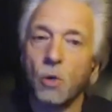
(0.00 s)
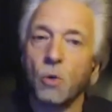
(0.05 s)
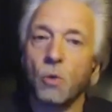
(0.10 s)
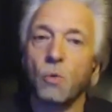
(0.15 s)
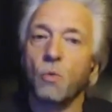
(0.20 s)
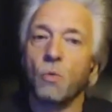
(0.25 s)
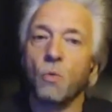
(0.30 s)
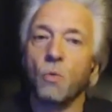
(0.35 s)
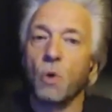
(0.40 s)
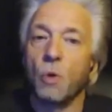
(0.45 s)

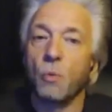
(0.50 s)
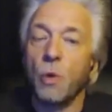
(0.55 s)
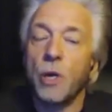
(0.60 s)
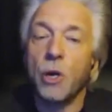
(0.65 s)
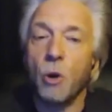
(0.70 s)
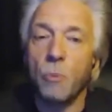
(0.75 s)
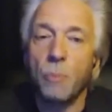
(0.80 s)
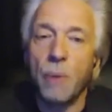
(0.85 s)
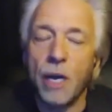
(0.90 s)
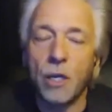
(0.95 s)
When we
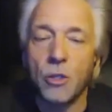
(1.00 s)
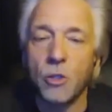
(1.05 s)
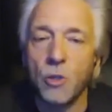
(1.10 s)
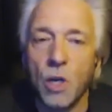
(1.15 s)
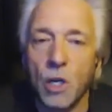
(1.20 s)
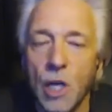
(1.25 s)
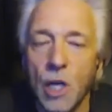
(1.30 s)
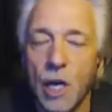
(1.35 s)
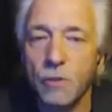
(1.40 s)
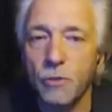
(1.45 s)
go back to our
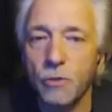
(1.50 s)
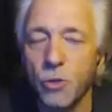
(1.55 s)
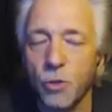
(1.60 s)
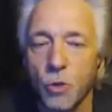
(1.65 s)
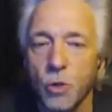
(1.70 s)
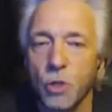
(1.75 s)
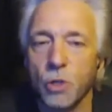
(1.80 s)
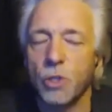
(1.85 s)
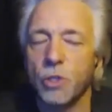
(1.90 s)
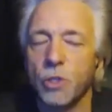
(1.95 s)
lives,
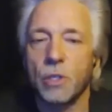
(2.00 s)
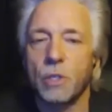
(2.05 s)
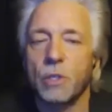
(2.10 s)
George,